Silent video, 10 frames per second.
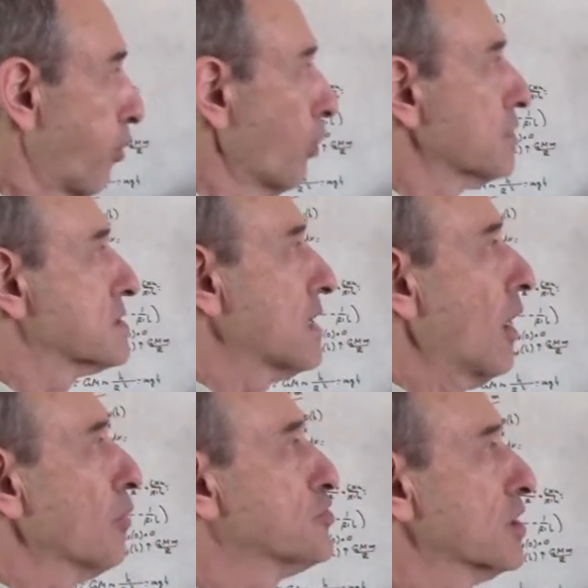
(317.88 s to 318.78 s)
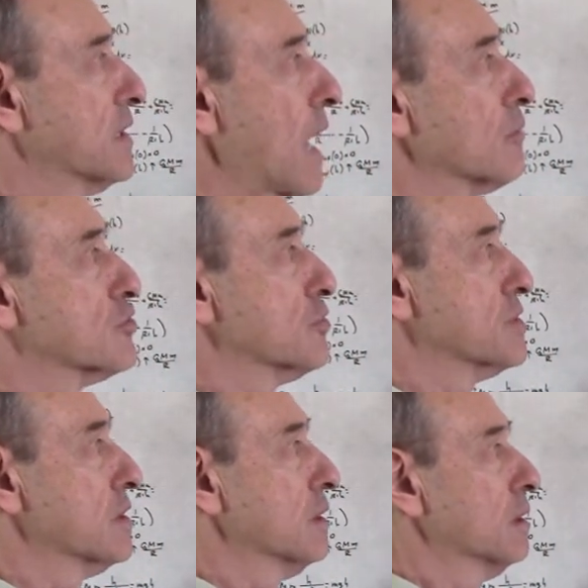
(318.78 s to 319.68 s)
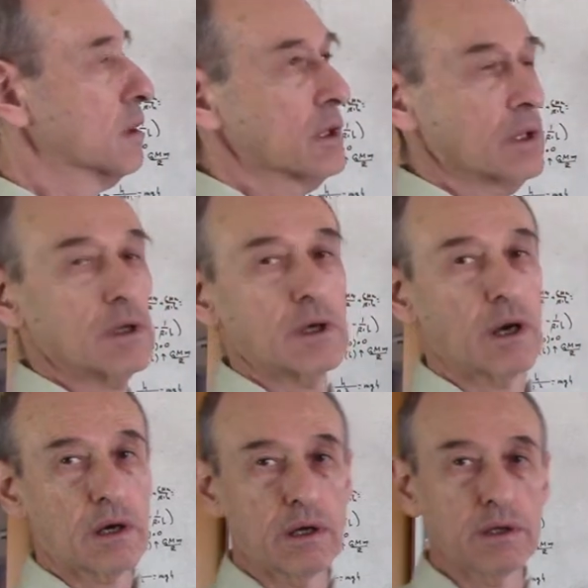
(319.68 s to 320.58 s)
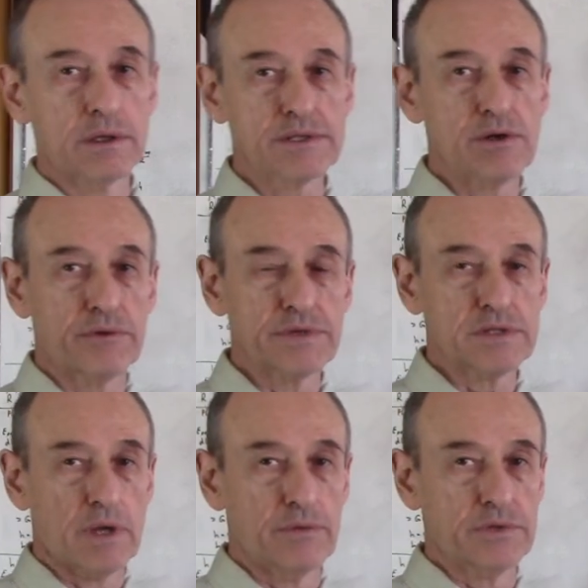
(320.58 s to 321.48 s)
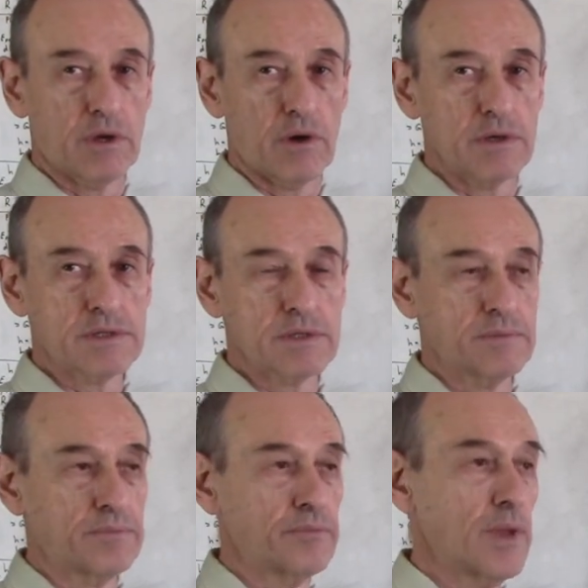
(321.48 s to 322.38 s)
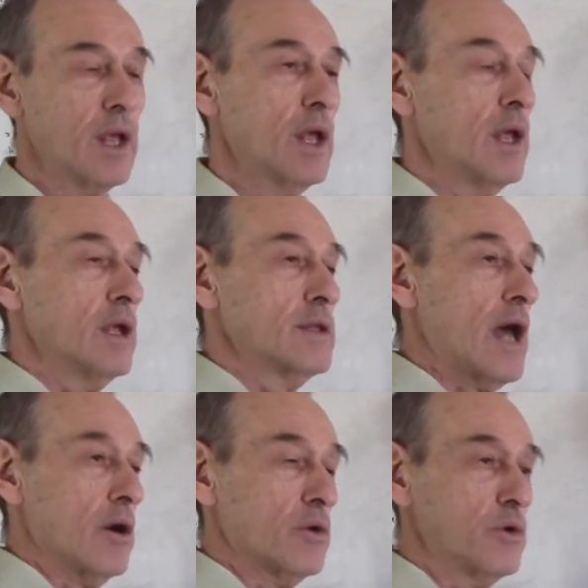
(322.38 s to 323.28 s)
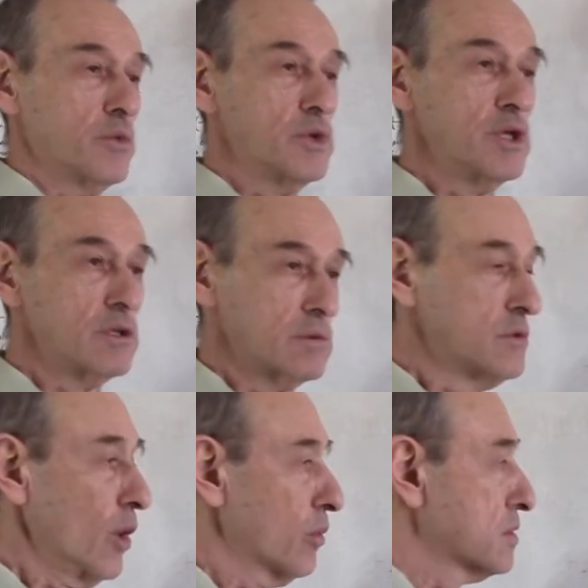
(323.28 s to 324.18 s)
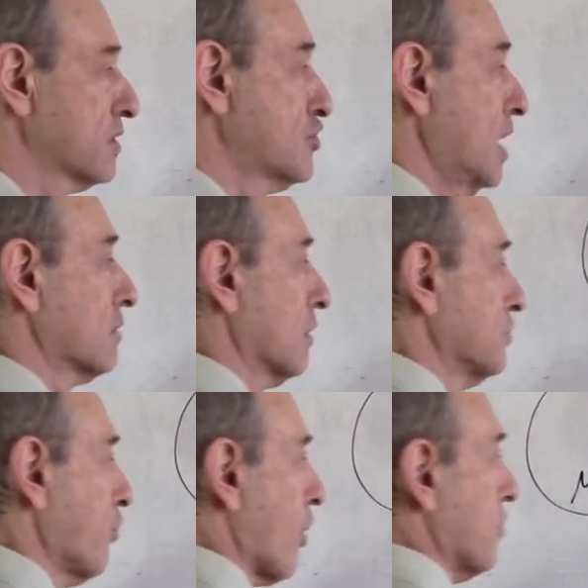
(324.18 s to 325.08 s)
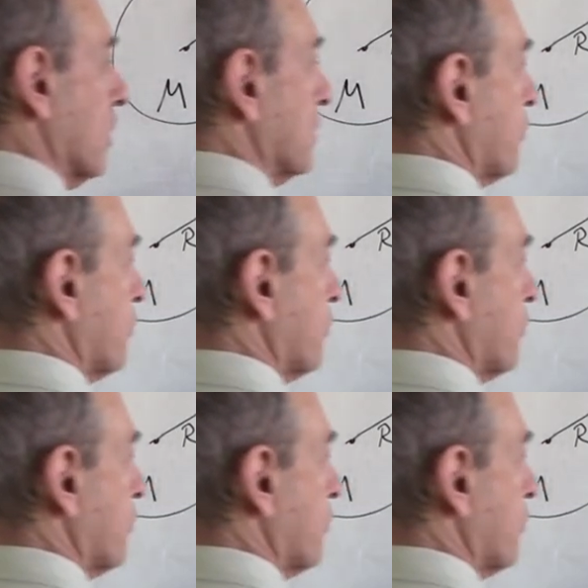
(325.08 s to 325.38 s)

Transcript: pulls the object down to the uh, surface of the Earth. Now, we know the general formula